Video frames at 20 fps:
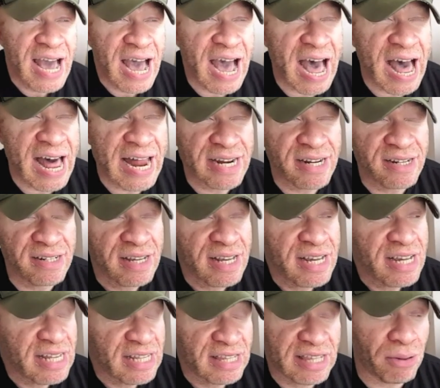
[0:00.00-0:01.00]
And
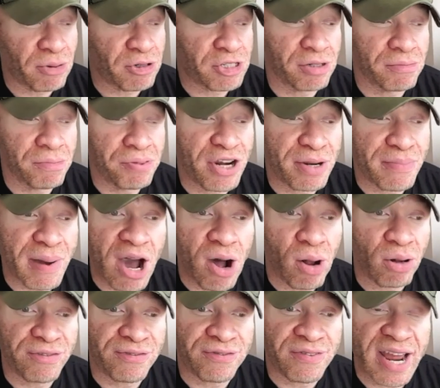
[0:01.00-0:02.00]
there was something about
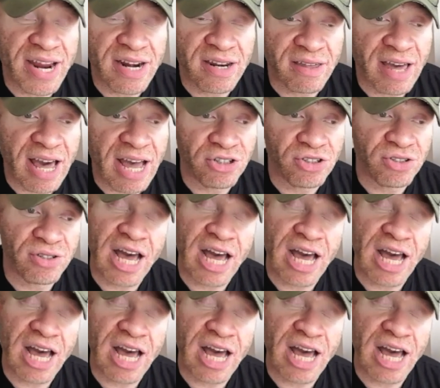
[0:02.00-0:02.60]
Old Friend that